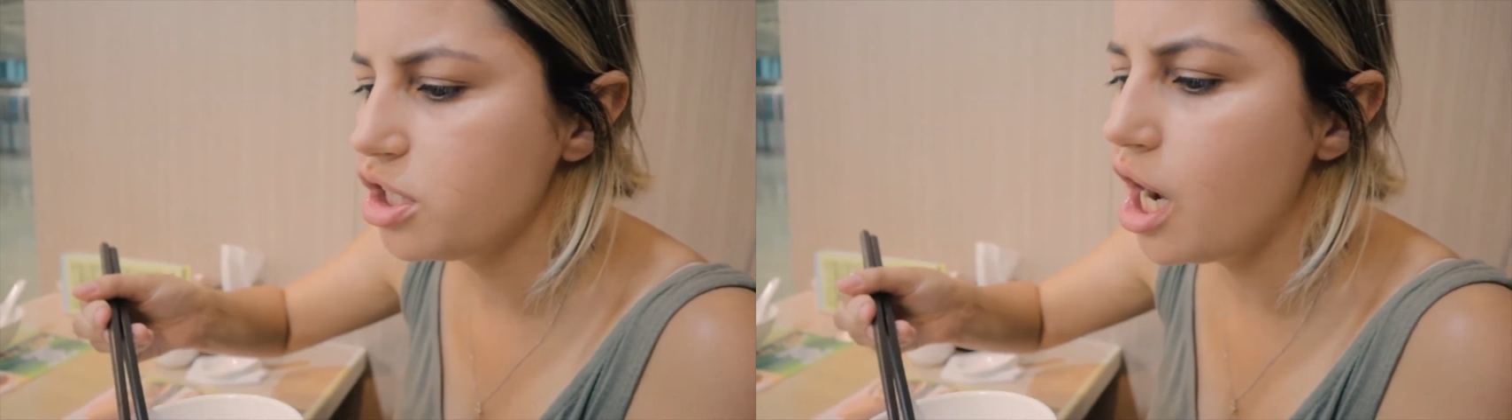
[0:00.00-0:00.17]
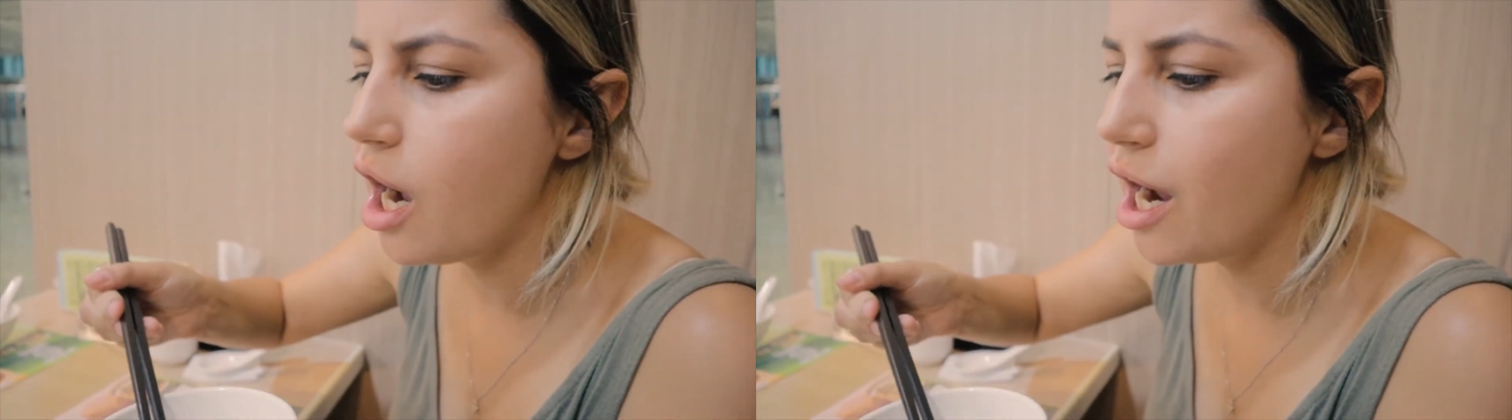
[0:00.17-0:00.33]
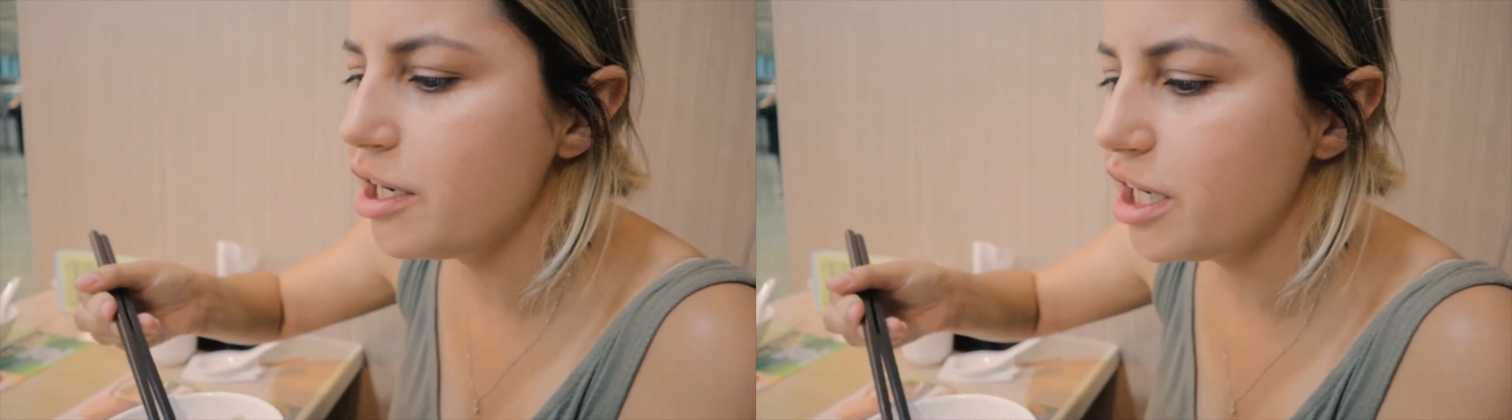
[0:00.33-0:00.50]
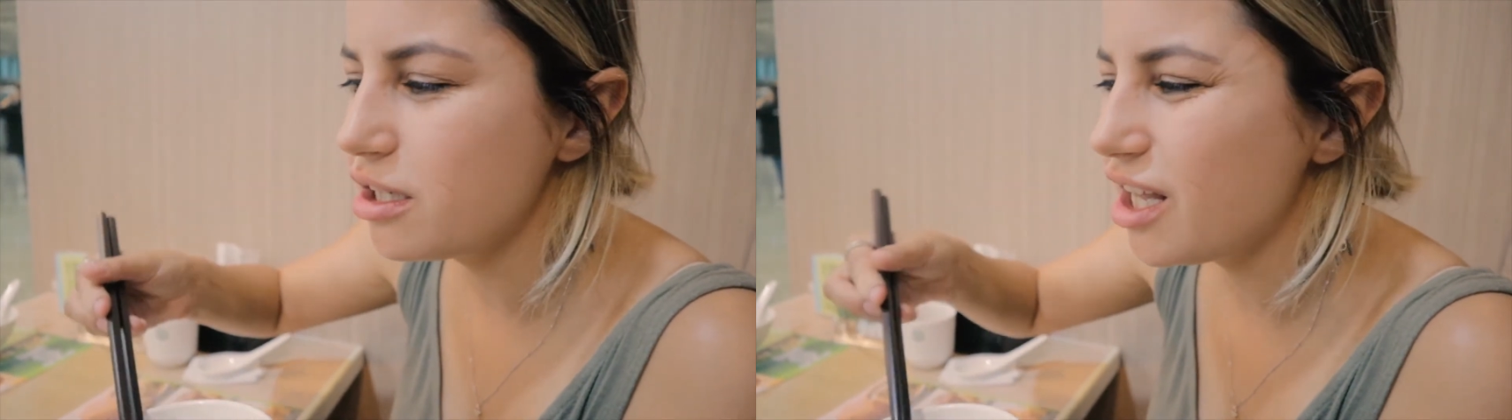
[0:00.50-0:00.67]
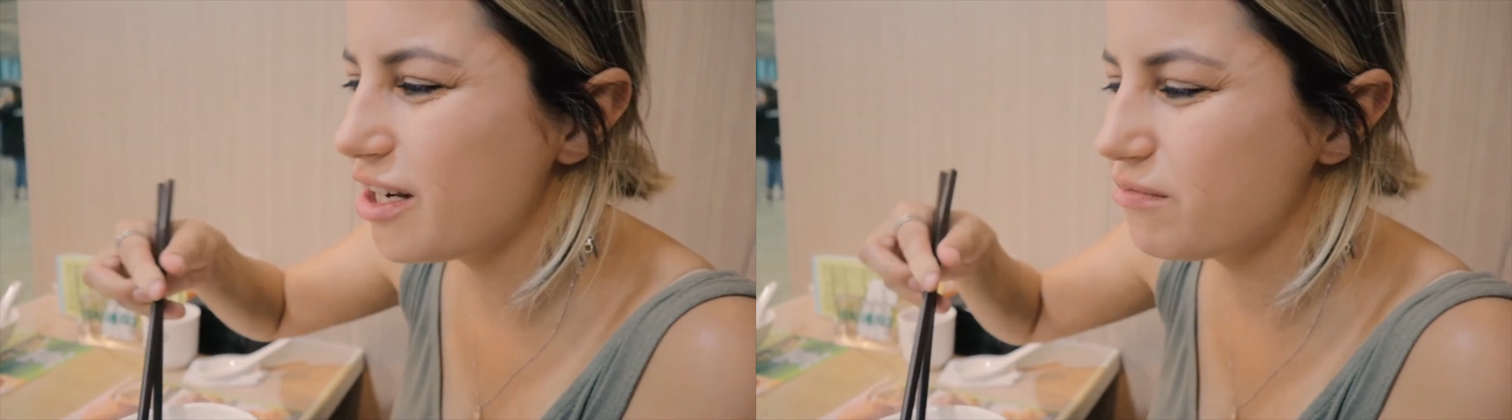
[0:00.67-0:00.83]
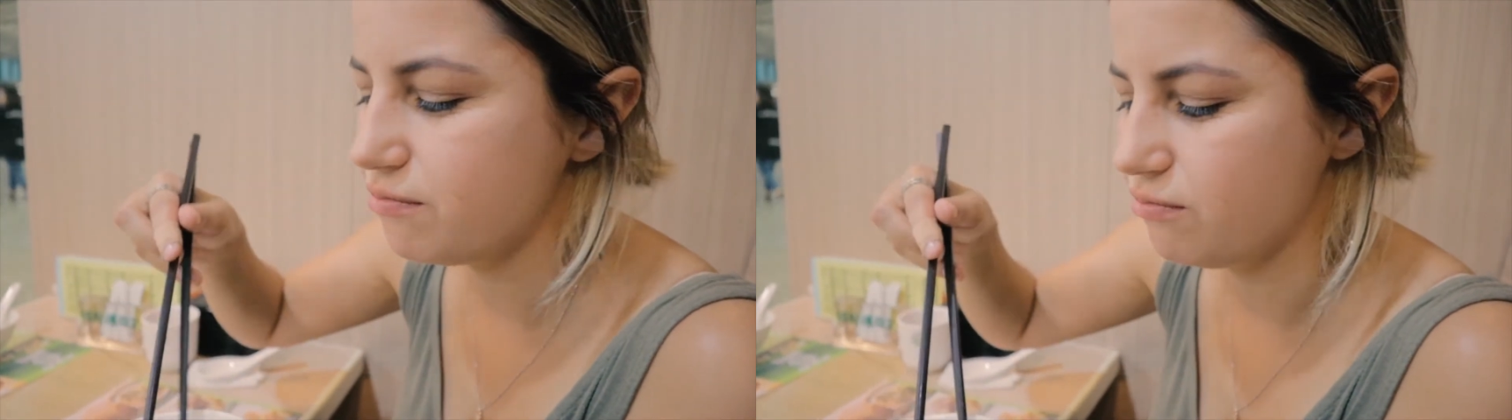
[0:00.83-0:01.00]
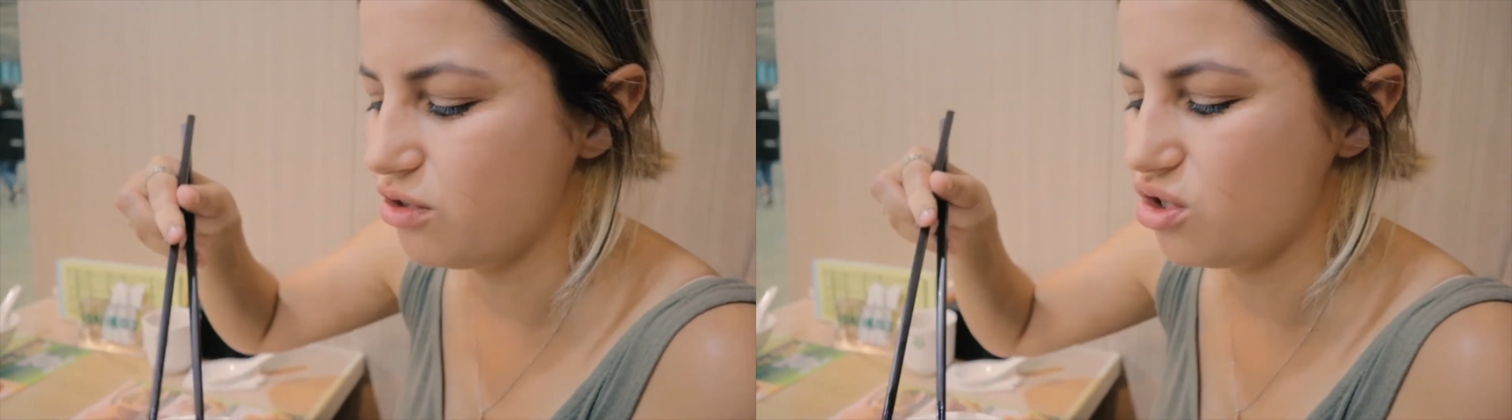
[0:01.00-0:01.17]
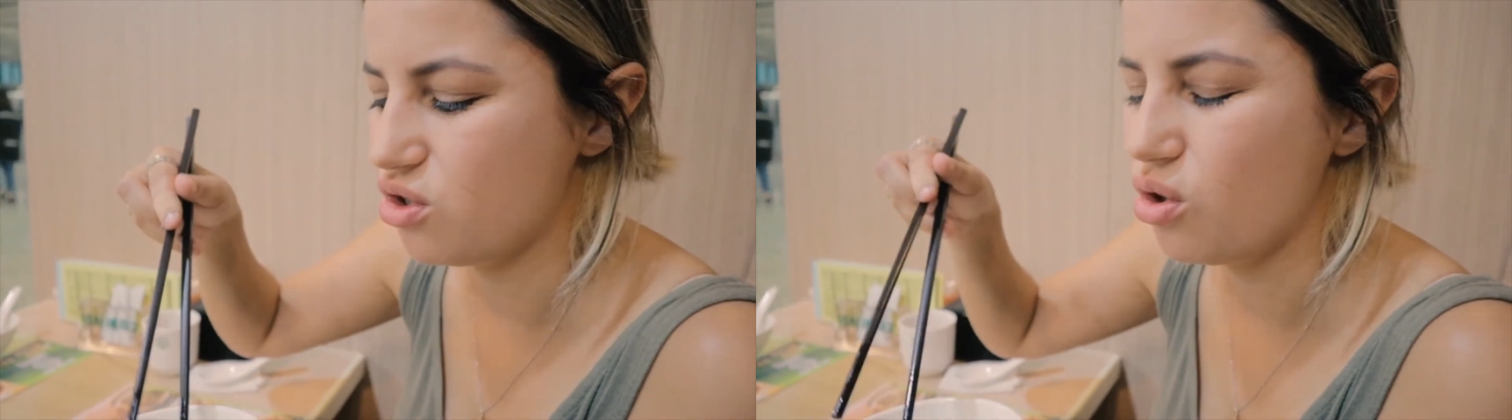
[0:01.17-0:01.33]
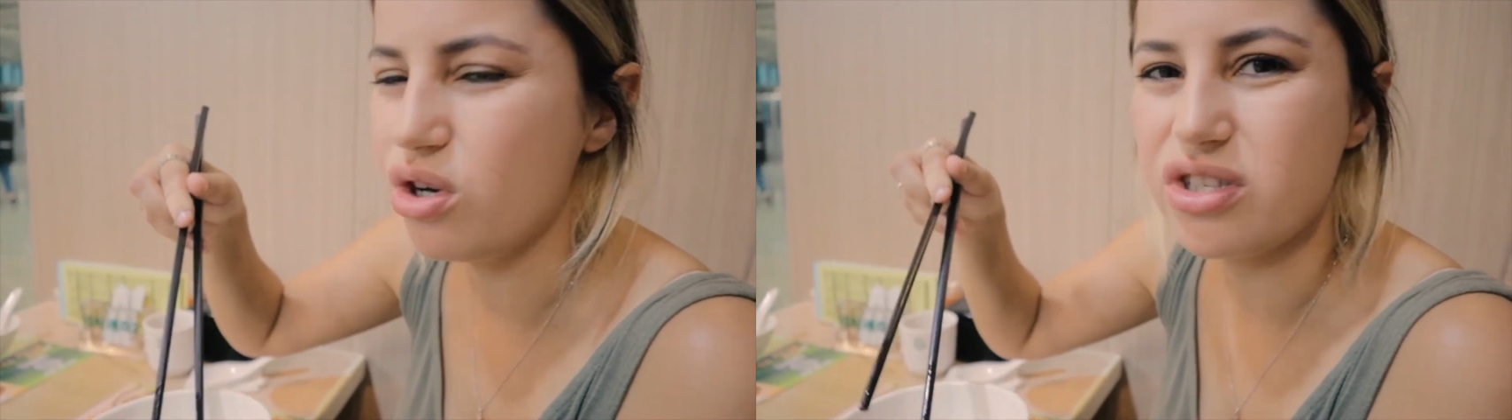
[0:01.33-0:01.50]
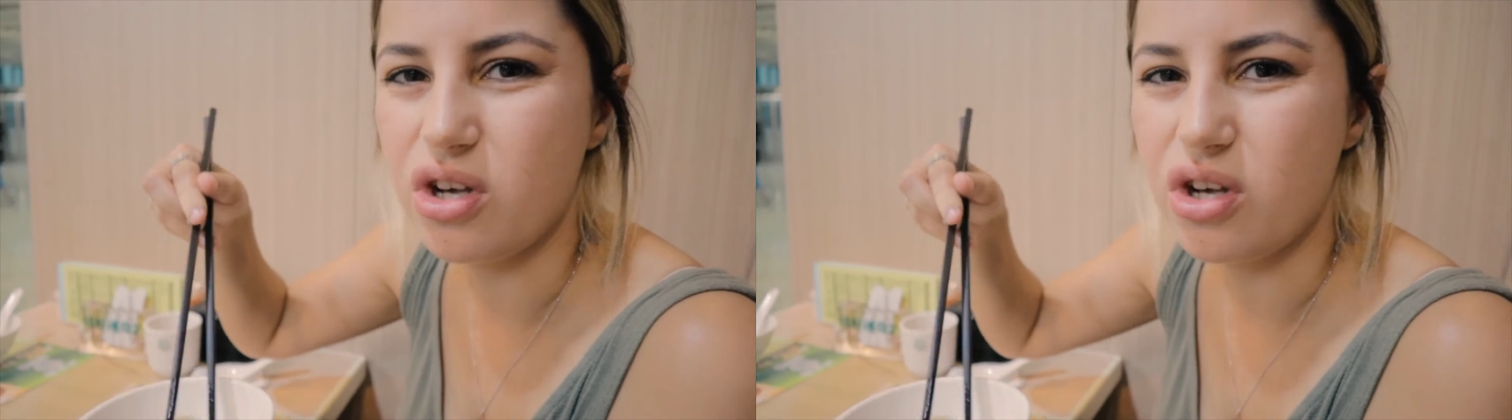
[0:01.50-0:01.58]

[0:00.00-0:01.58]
I need like sauce